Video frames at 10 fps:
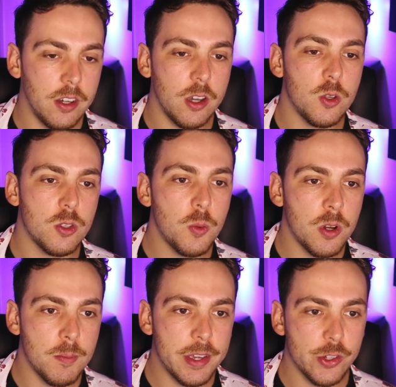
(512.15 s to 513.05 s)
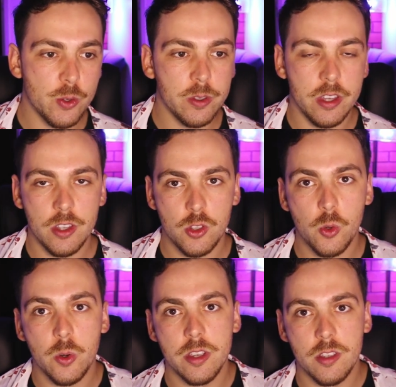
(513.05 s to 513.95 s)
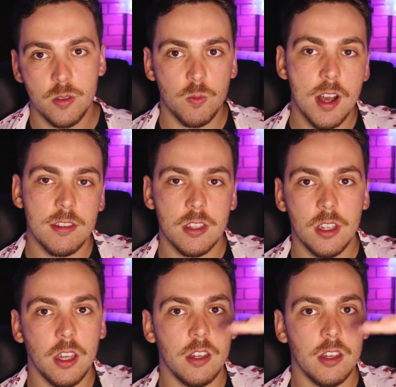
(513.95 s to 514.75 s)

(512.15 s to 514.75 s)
And I also want to make sure that the story is rising